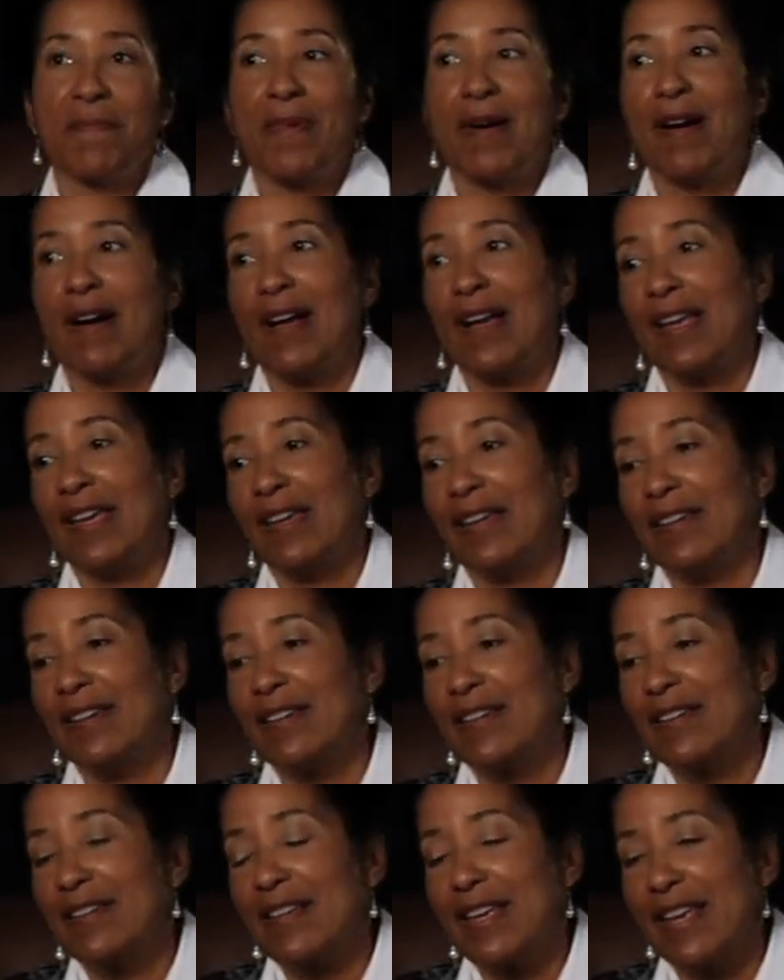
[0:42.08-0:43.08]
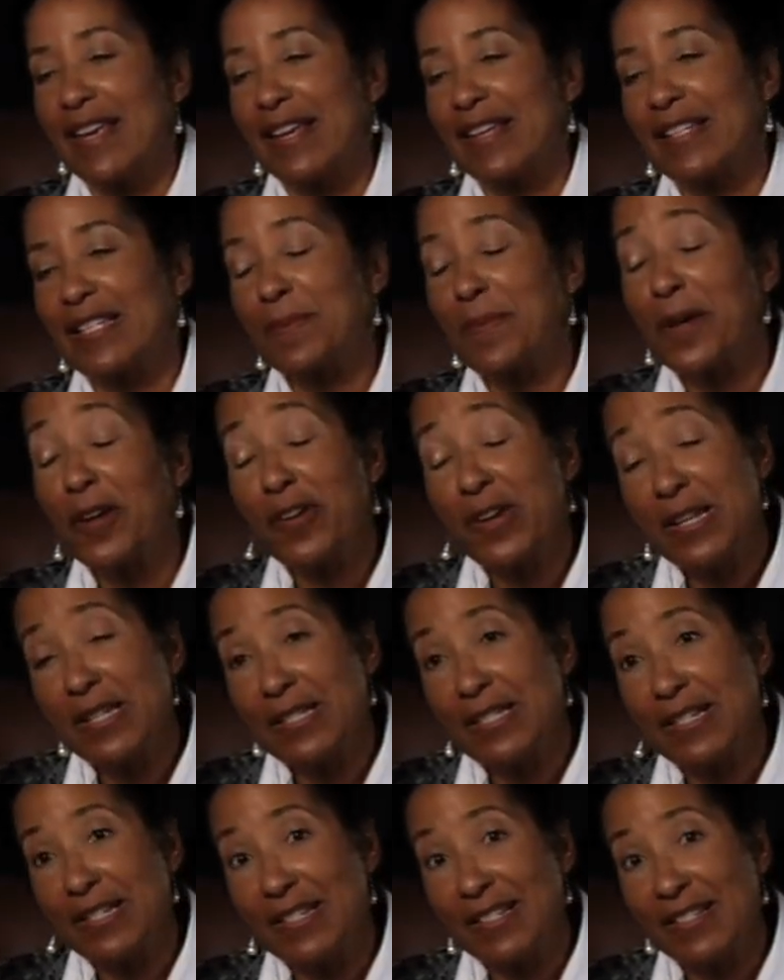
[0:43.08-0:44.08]
my
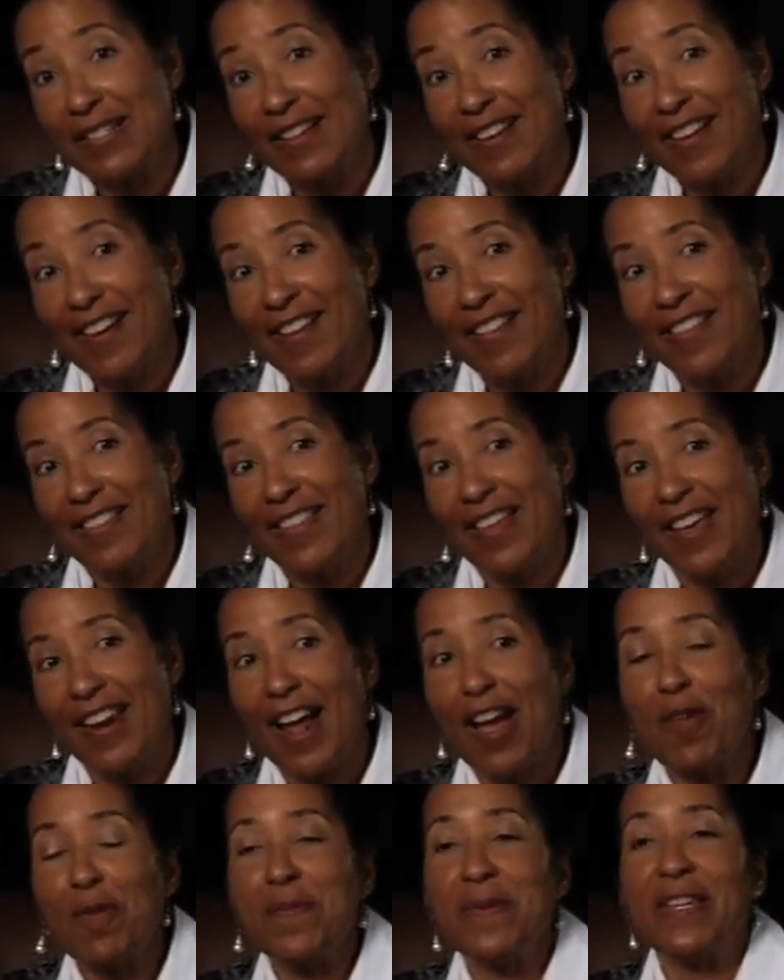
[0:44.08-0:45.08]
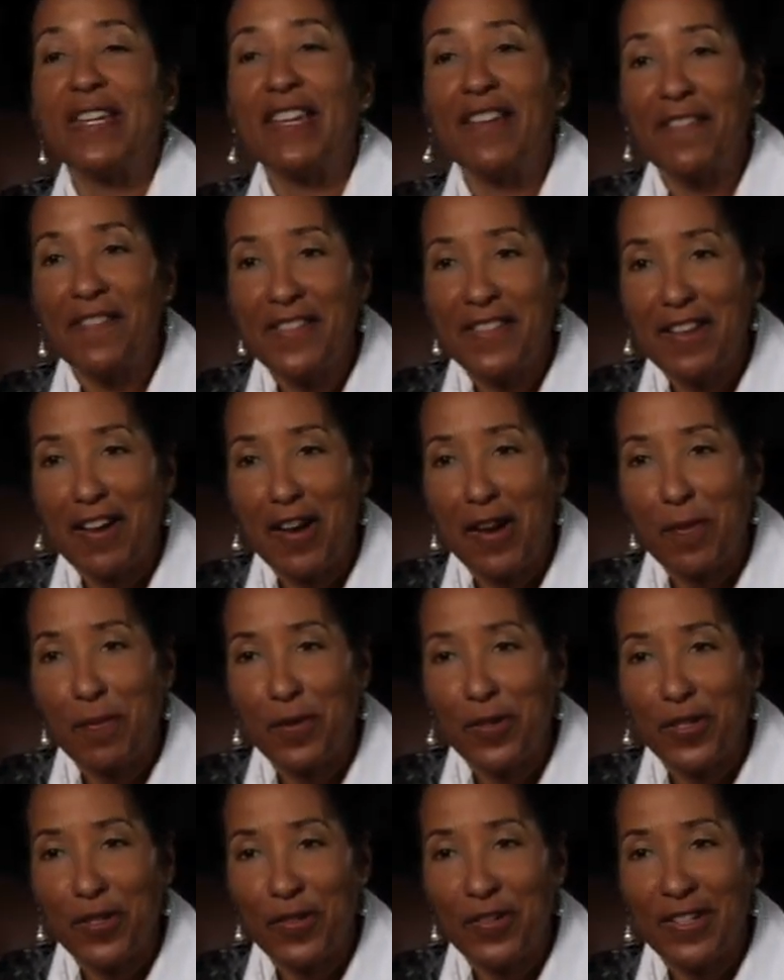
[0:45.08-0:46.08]
experiences that I would be given the
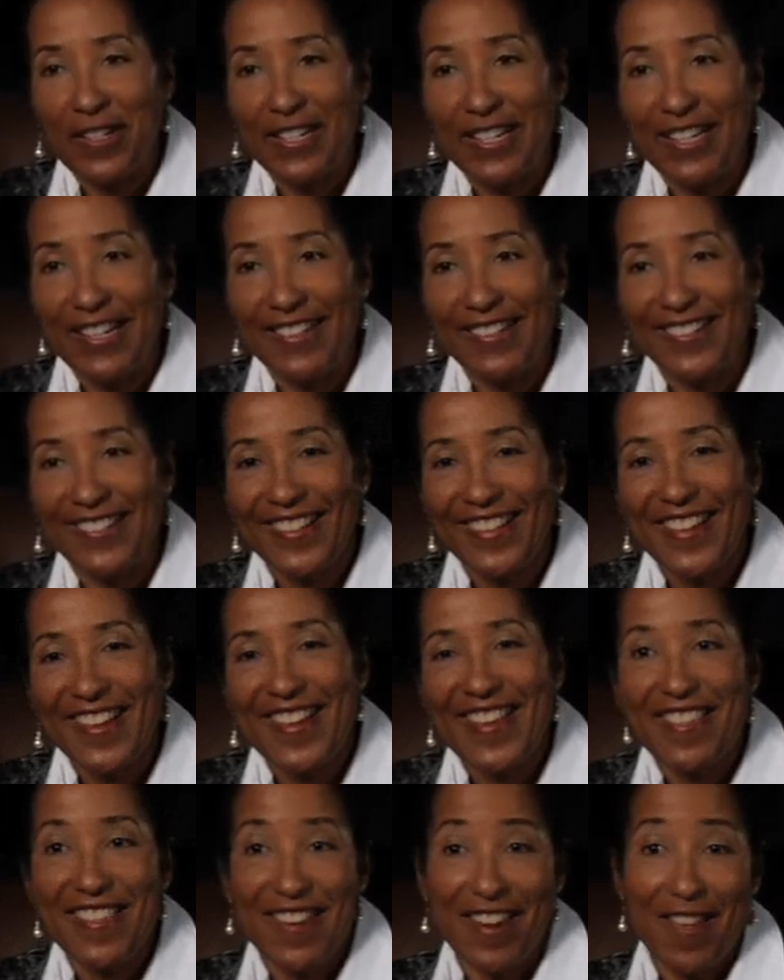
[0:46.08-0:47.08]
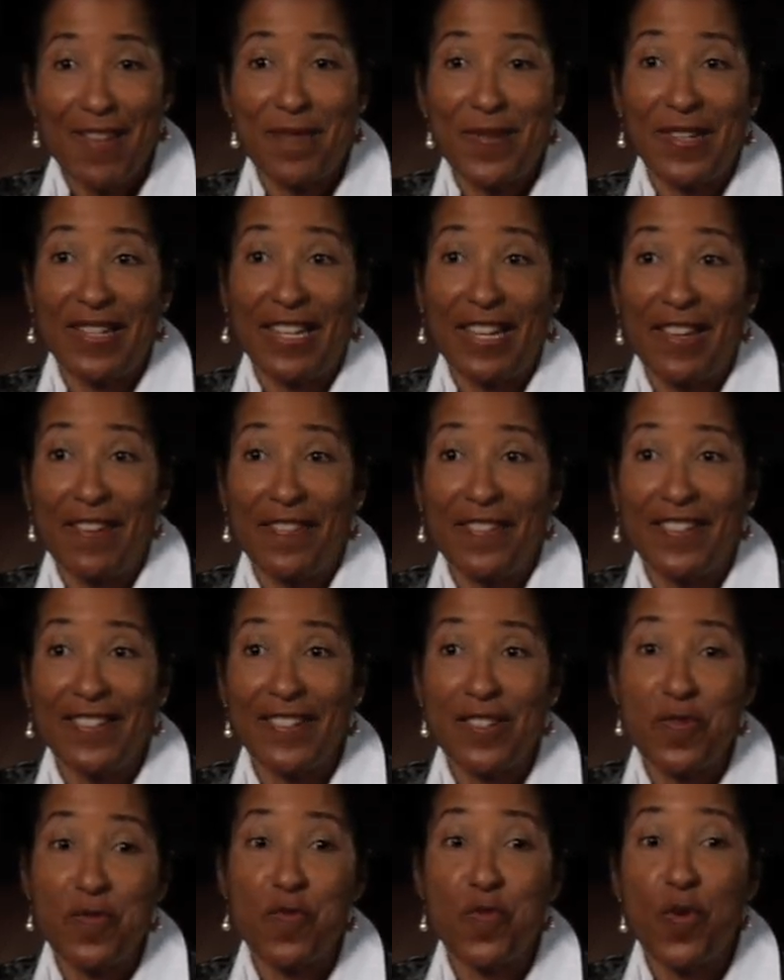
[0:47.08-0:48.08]
opportunities that I've been given
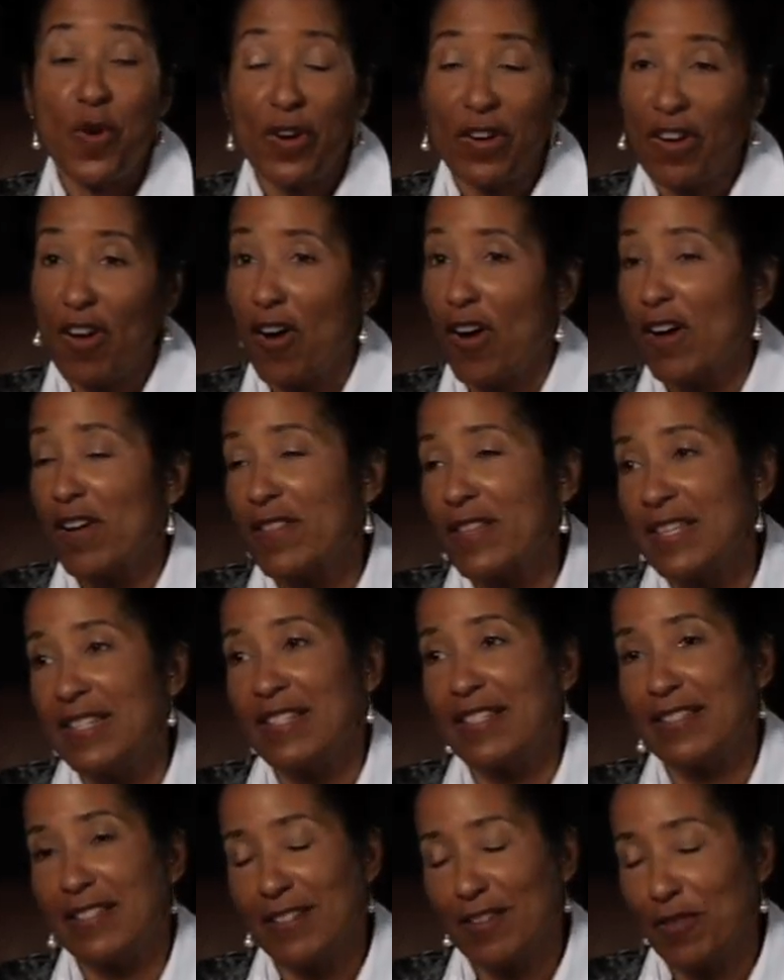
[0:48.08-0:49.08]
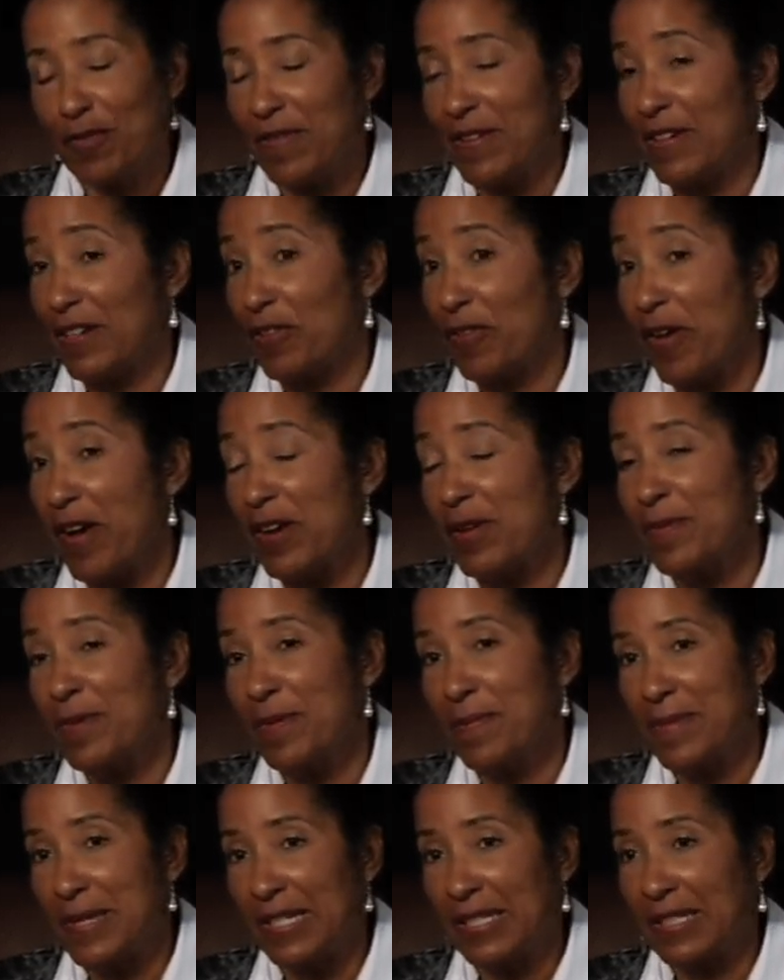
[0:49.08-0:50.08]
to work all these
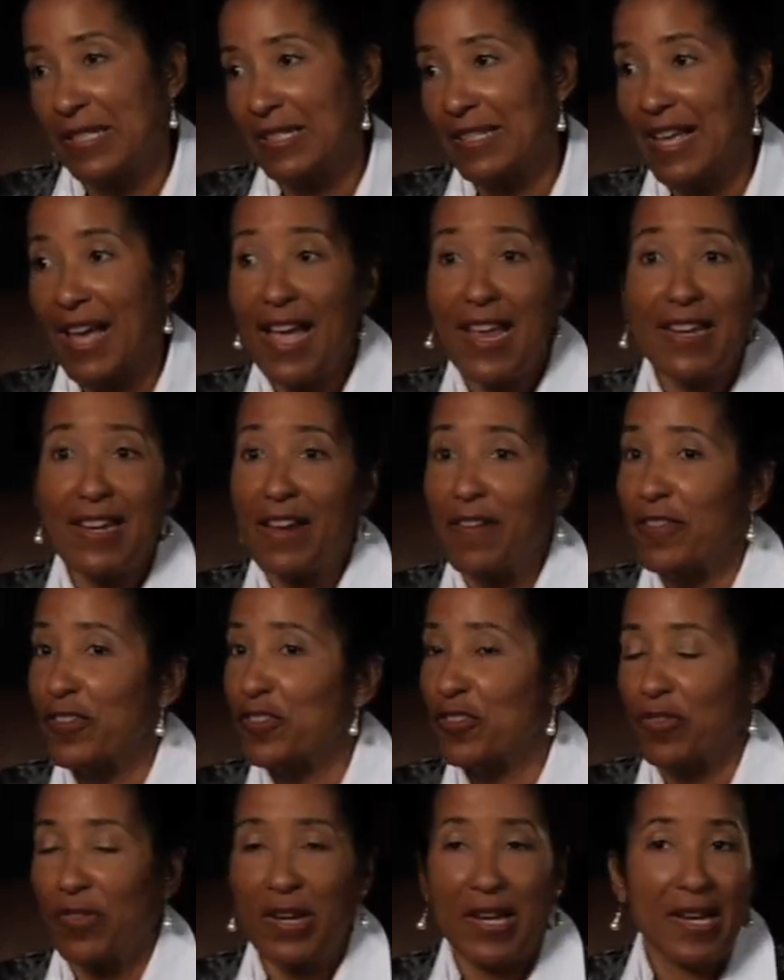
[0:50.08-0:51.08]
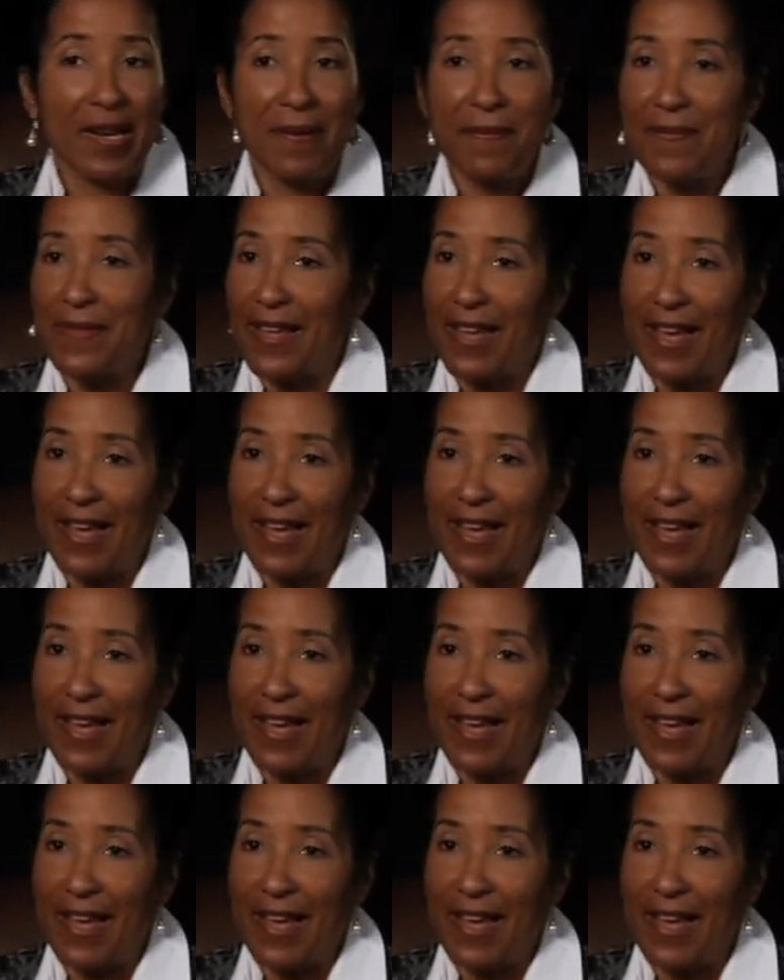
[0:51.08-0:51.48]
incredible missions. I never dreamed